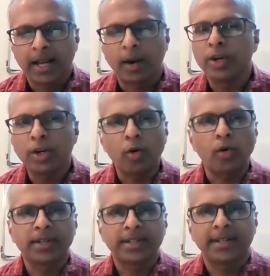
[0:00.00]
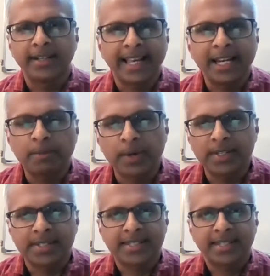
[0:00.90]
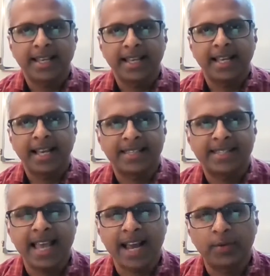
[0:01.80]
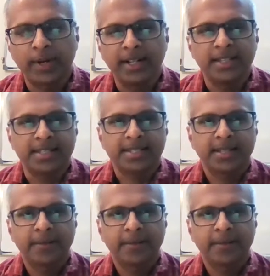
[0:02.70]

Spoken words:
I want to quote Derek Prince as he had written this.